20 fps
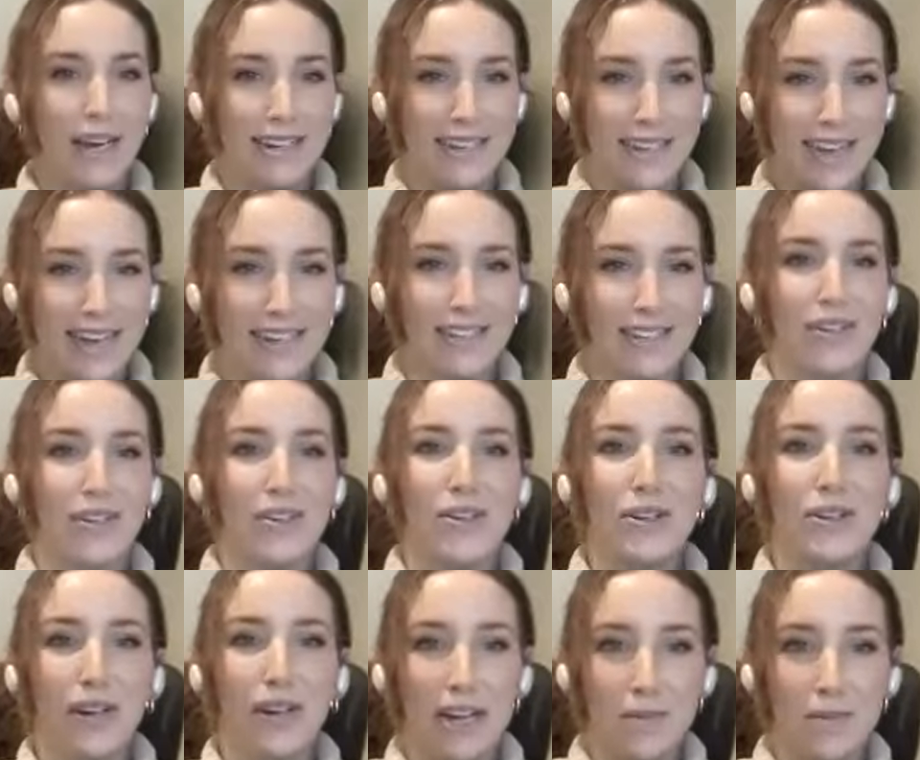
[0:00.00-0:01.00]
great. Yes. So
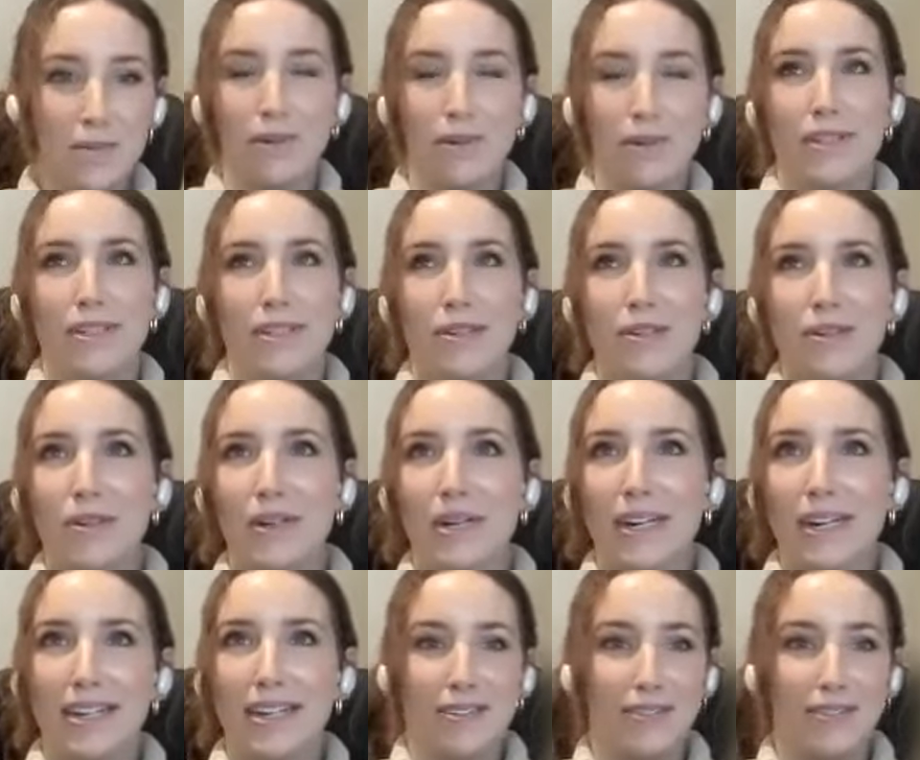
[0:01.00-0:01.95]
you're able to